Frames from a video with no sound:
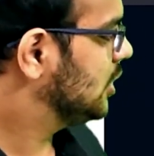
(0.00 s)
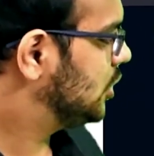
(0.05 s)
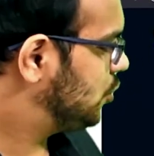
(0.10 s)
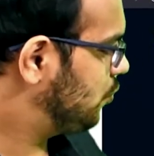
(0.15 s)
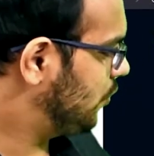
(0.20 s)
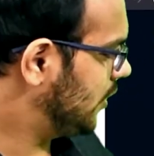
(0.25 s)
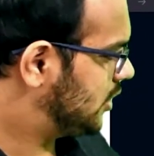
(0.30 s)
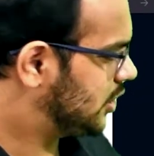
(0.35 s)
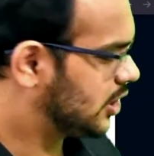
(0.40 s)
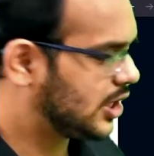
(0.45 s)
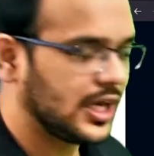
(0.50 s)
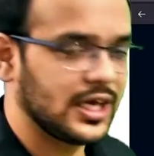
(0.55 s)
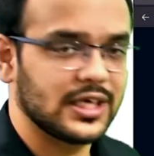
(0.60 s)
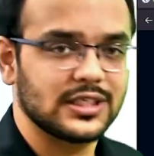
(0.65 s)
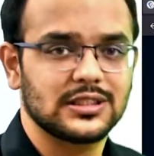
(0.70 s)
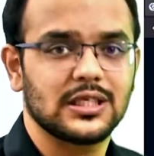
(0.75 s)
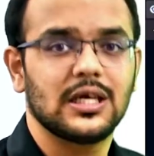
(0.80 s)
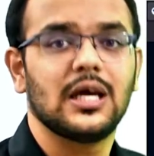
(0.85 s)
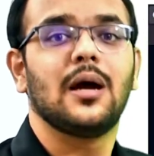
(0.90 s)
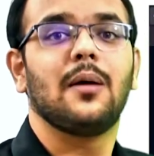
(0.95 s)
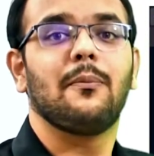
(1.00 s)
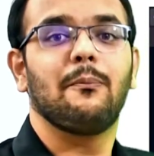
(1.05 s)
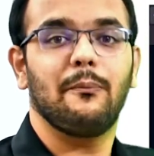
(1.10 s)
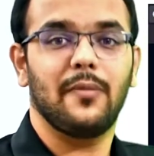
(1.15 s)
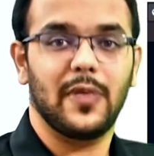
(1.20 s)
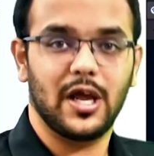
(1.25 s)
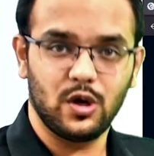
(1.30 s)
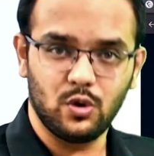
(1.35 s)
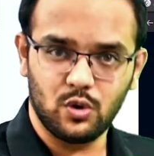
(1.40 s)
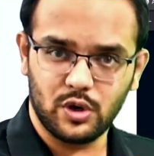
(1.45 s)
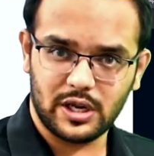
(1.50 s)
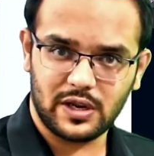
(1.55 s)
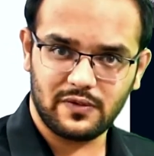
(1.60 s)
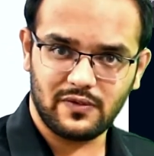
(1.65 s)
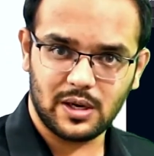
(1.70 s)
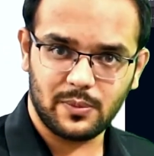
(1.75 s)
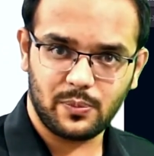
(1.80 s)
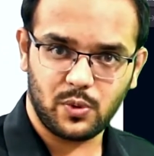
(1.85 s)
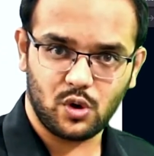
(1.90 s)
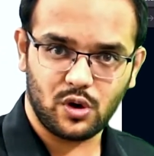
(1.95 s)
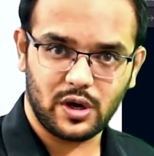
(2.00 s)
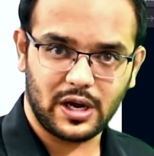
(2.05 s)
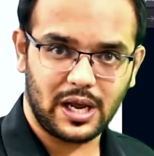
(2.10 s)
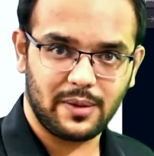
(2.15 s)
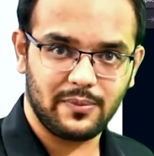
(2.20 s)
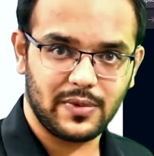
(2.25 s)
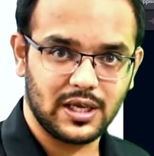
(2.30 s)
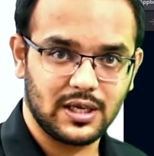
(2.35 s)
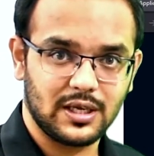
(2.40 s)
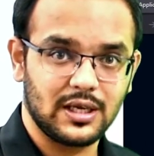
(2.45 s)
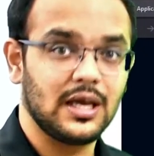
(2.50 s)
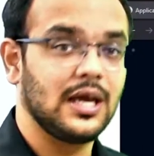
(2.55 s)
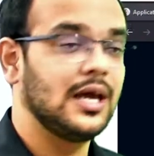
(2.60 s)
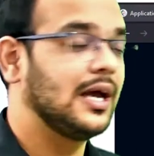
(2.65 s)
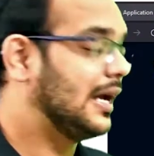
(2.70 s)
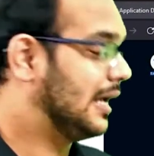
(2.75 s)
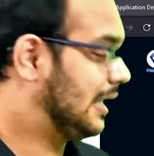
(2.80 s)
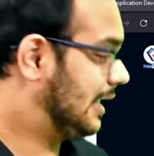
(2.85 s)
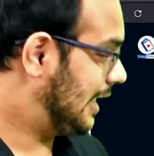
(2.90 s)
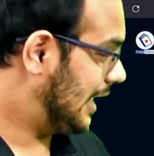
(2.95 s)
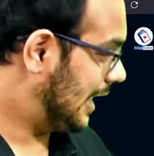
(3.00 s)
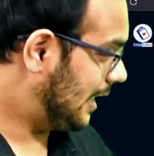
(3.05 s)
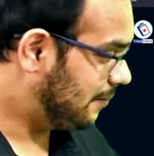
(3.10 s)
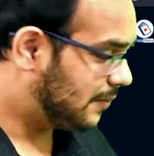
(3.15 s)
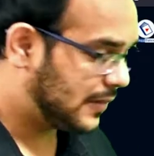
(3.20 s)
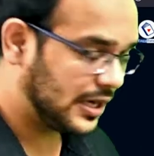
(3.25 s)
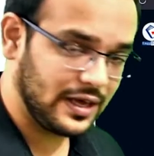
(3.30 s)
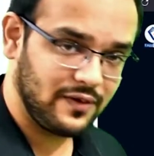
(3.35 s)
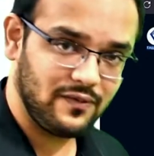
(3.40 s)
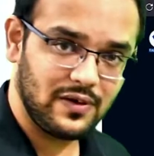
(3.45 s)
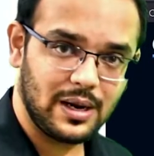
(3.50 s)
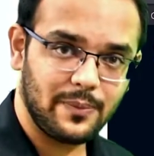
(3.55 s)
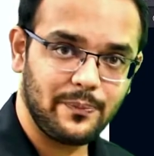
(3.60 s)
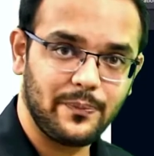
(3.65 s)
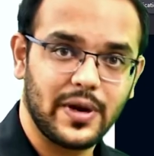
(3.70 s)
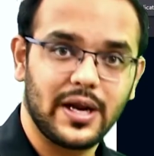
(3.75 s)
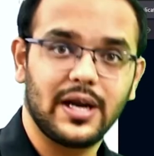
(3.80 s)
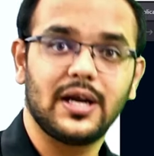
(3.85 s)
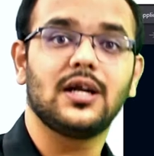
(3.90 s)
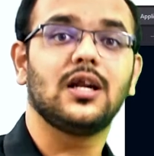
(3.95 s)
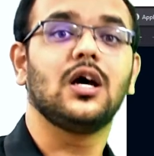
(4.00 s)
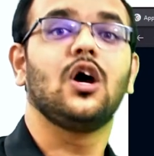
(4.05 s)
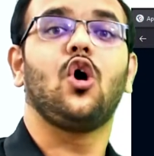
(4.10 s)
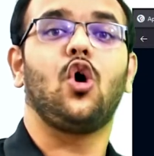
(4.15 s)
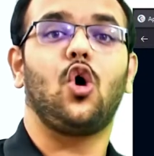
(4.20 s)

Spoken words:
switch case, menu driven programming, game development.